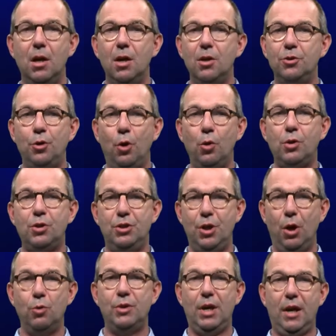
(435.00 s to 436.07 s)
Dogs
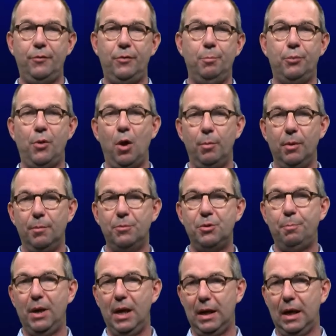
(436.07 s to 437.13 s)
don't have the problems
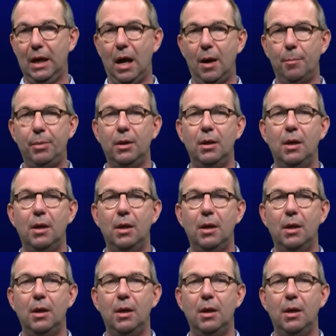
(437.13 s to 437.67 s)
picking up